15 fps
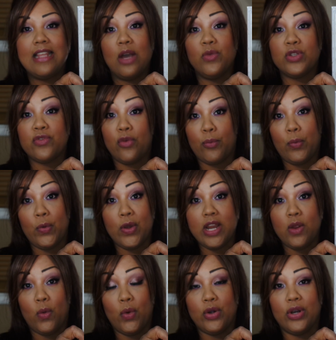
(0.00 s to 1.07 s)
and that was for
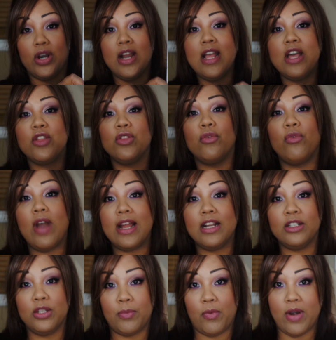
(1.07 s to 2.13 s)
pre-order. The
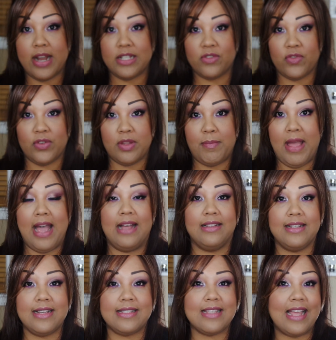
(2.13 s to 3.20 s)
regular price for the
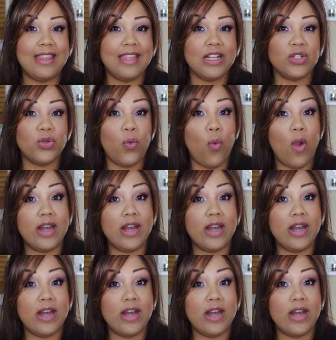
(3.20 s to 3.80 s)
palette is, I think,